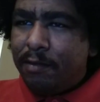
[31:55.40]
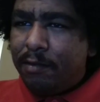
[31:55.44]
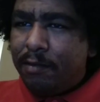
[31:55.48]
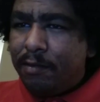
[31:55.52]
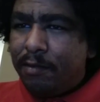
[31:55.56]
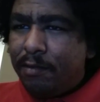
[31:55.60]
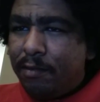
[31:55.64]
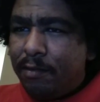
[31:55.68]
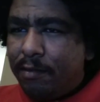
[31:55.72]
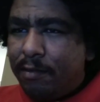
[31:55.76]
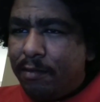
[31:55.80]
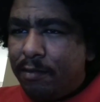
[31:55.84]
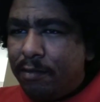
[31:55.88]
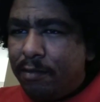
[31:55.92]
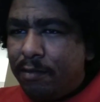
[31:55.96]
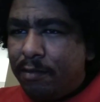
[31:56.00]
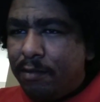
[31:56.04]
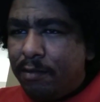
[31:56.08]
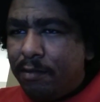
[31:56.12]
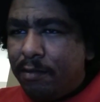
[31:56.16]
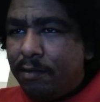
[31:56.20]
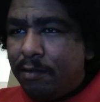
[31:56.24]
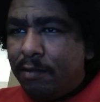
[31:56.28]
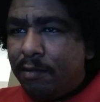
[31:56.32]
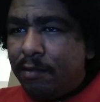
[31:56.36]

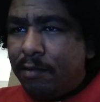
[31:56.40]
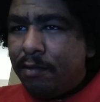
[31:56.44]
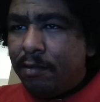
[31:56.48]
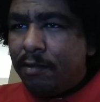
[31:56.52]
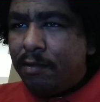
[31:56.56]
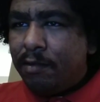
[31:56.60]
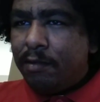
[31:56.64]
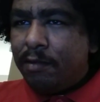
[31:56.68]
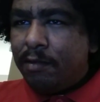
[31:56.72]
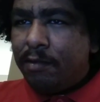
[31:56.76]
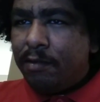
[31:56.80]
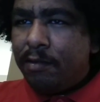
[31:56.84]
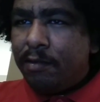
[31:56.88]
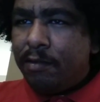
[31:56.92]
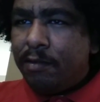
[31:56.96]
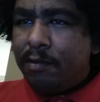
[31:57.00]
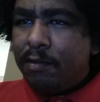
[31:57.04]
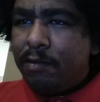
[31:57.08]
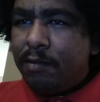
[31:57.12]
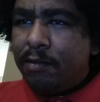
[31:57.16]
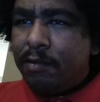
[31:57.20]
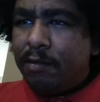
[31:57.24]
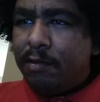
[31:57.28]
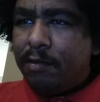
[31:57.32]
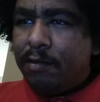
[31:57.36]

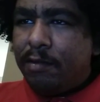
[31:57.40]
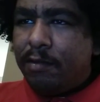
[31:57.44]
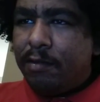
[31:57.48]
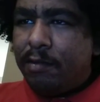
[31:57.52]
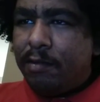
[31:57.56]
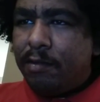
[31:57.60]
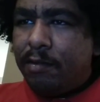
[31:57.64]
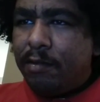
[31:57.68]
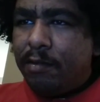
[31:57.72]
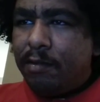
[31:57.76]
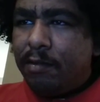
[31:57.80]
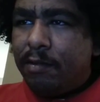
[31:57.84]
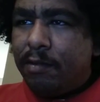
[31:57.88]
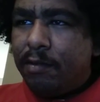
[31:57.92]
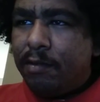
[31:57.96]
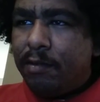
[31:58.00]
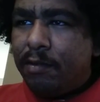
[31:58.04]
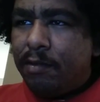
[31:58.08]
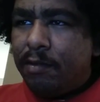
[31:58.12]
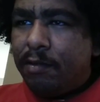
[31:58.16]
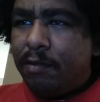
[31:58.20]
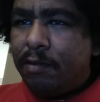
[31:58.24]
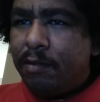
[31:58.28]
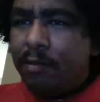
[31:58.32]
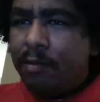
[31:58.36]

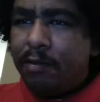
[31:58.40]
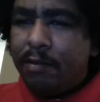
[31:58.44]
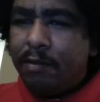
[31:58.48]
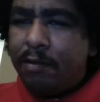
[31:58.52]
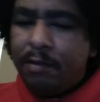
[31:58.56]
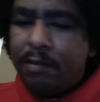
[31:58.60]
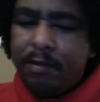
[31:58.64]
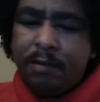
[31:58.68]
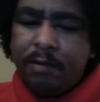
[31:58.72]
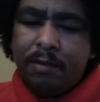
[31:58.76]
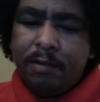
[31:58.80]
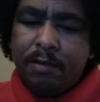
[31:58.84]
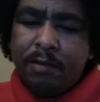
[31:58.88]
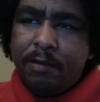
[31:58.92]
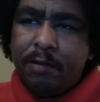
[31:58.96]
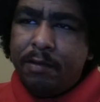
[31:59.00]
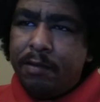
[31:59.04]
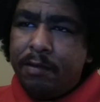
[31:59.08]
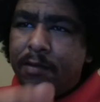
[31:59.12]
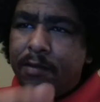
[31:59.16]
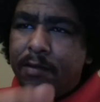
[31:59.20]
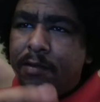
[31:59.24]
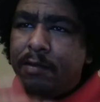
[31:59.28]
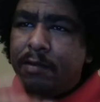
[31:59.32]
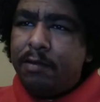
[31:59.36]

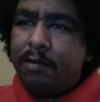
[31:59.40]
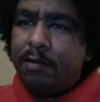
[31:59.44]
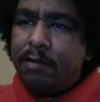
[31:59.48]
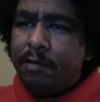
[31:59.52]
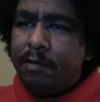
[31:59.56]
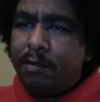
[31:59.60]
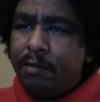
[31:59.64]
(silence)